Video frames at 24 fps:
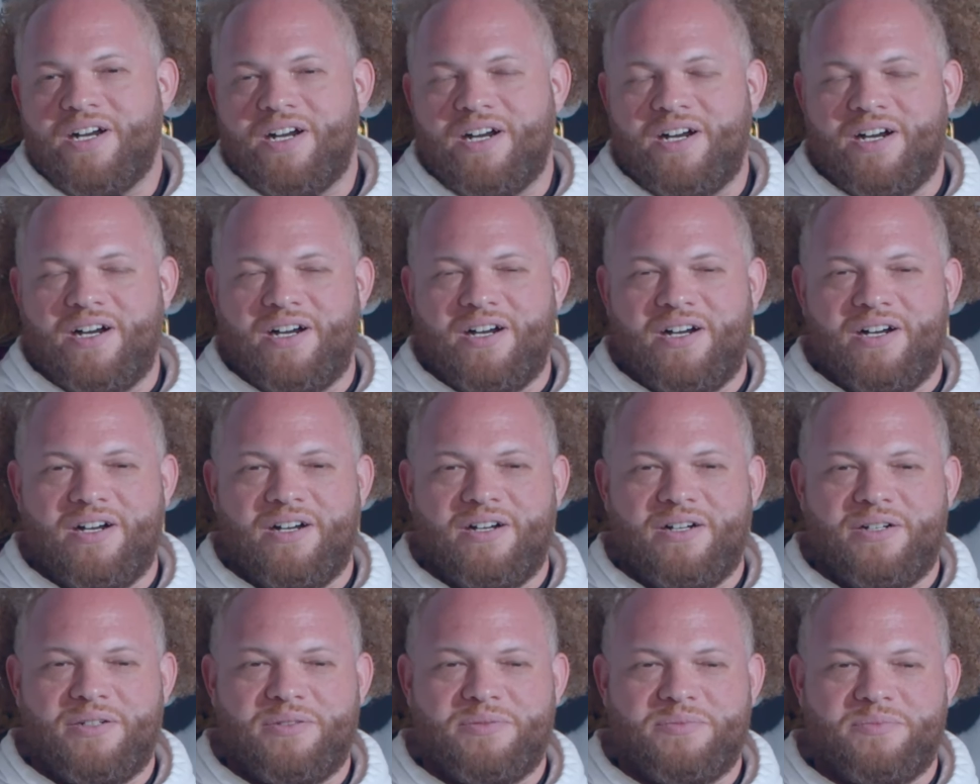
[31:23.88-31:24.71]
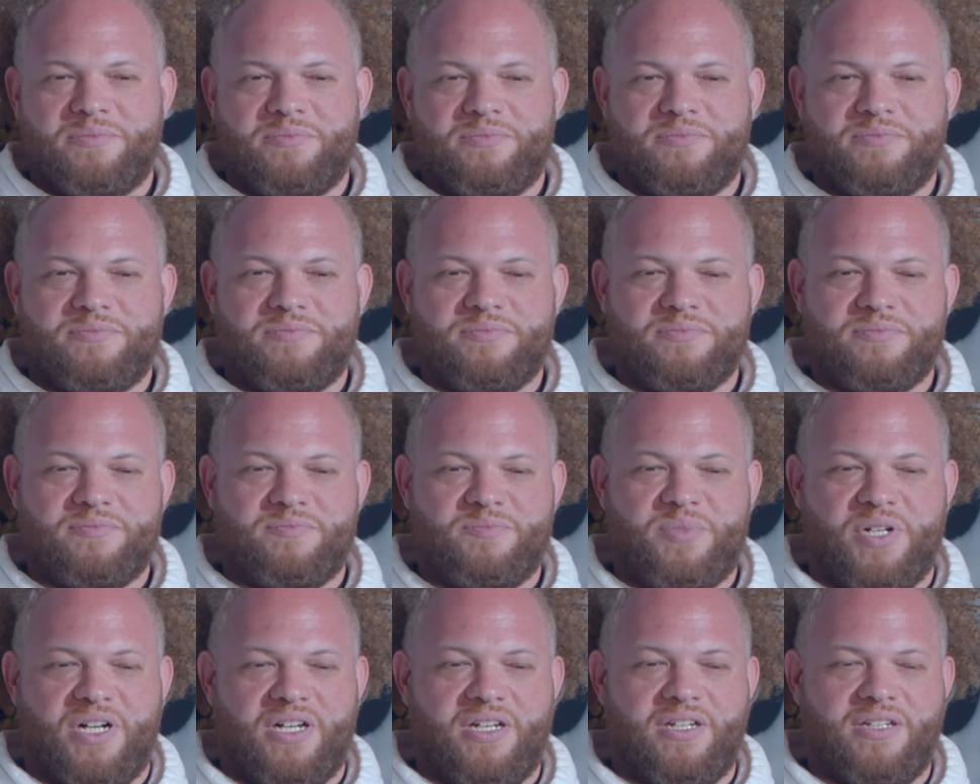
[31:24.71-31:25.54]
Um,
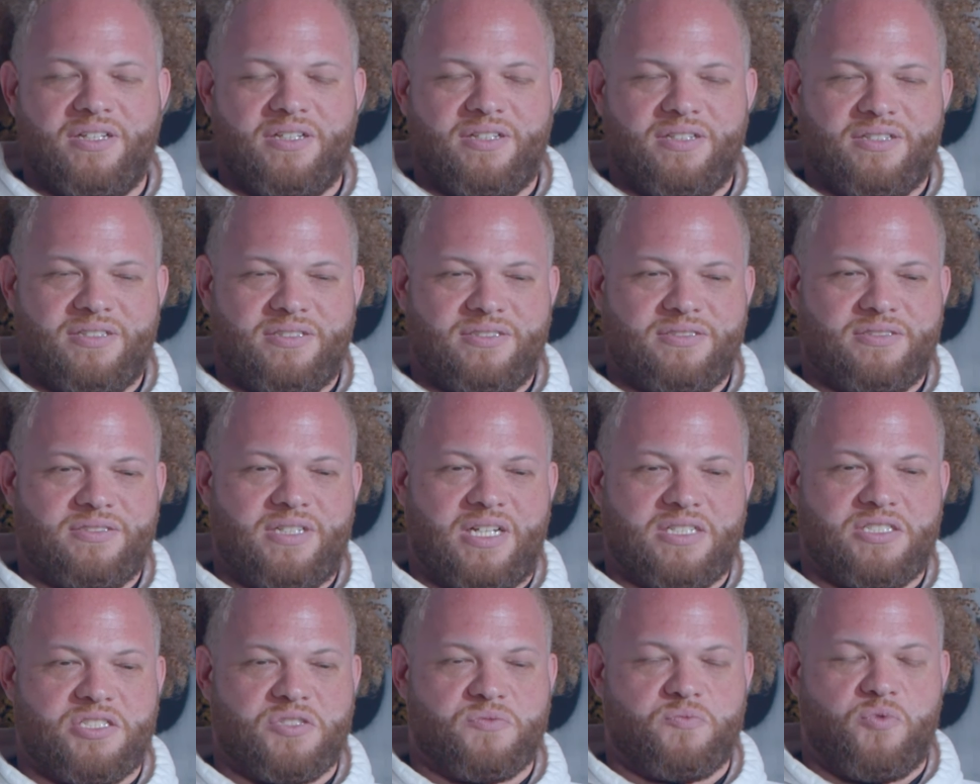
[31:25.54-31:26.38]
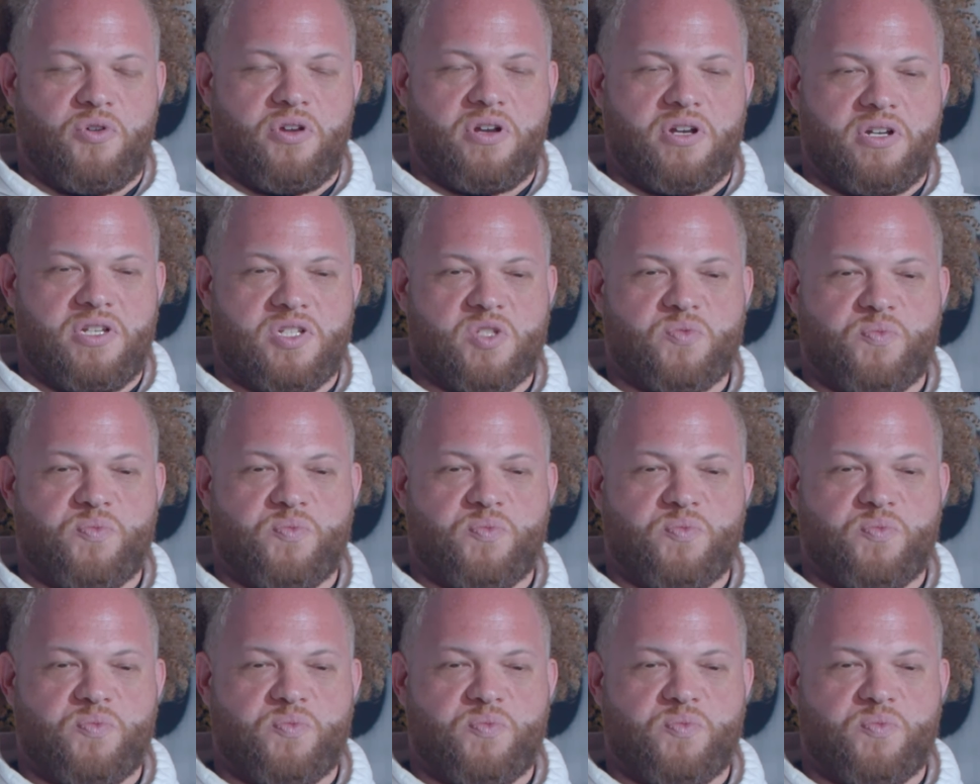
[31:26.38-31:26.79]
but I just wanted a